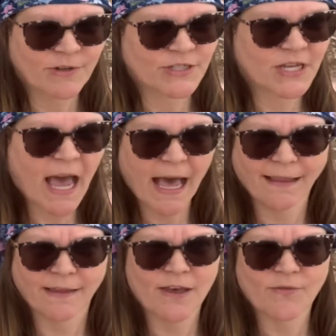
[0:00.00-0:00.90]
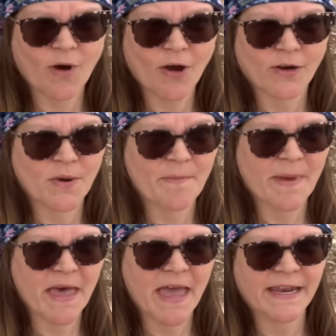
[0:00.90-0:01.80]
which I love water, but